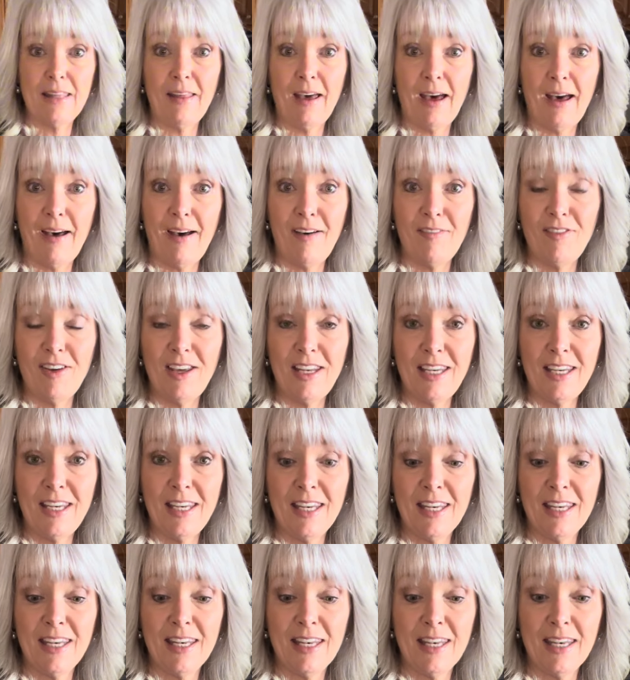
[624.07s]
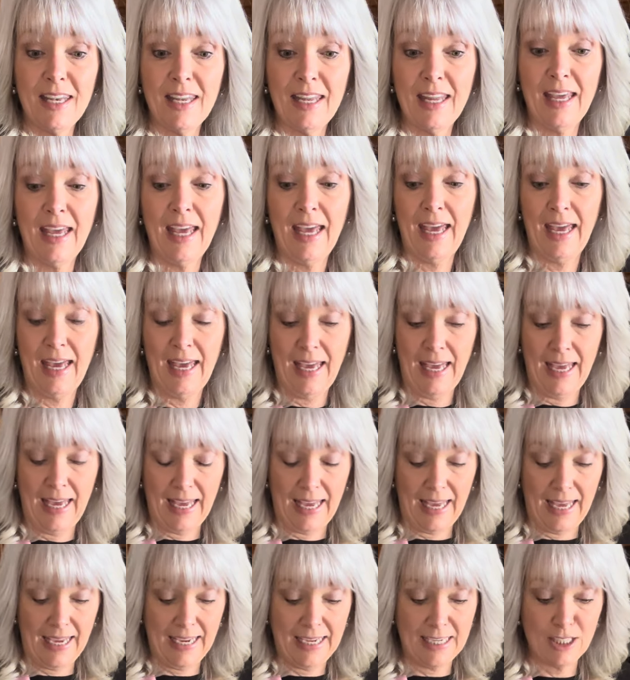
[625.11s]
the oven,
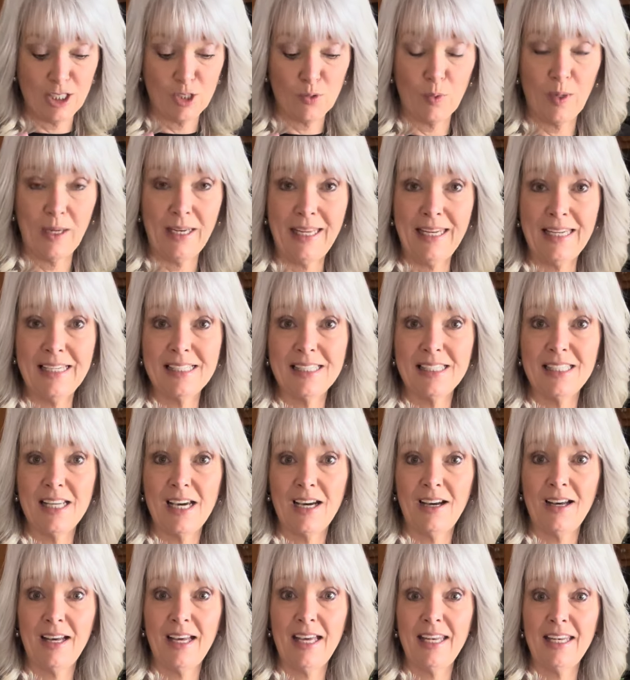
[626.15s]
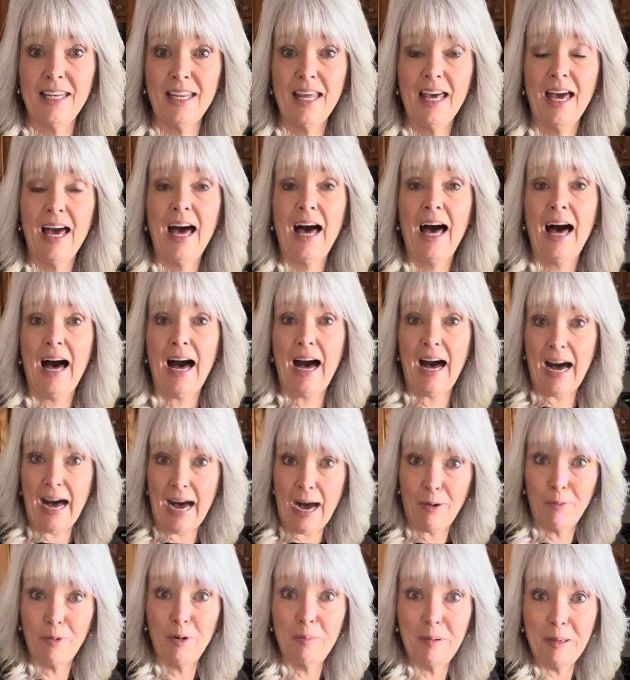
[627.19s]
and when it is done,
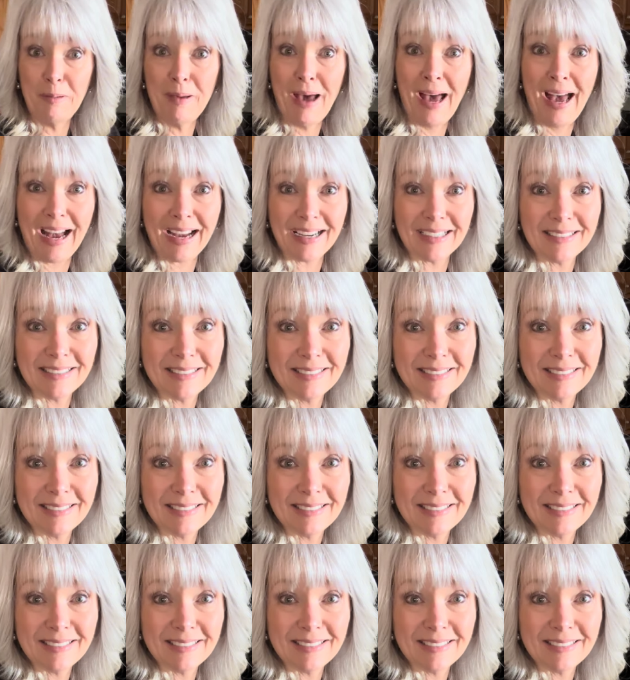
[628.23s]
I will be back.